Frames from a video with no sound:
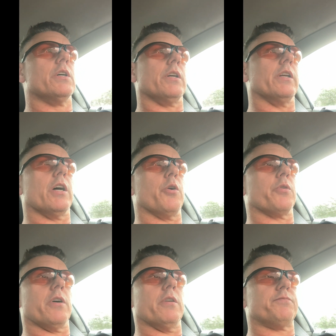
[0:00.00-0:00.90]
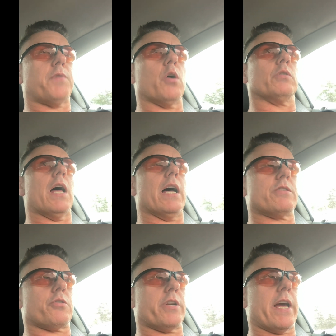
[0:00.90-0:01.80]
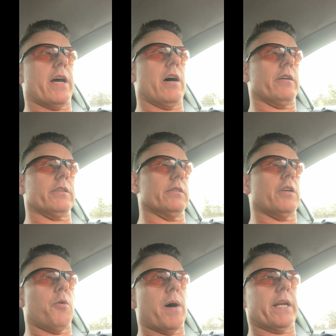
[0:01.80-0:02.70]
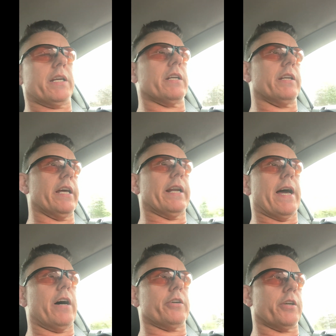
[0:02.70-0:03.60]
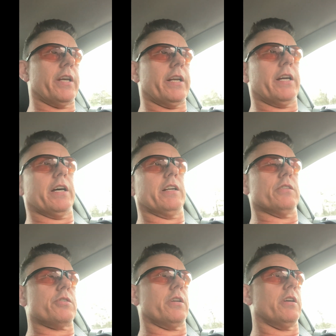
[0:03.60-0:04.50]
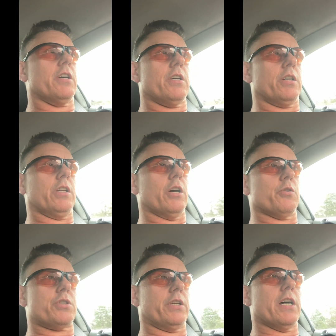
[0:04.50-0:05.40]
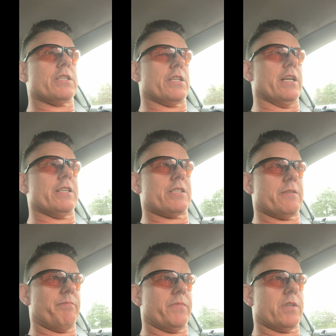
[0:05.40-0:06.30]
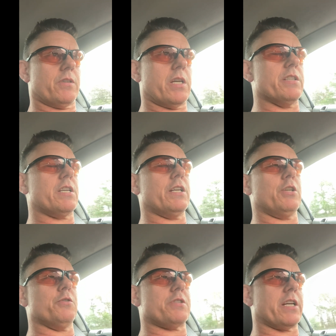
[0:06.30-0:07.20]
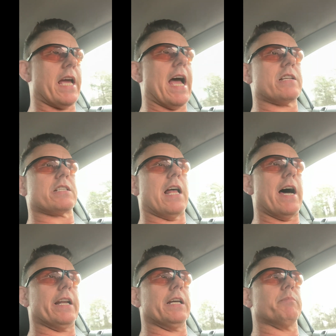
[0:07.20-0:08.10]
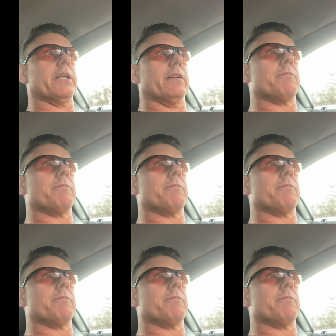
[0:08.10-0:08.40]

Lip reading: the phone lines are down and nobody can get out or get in. And she does this, continues to gaslight him, and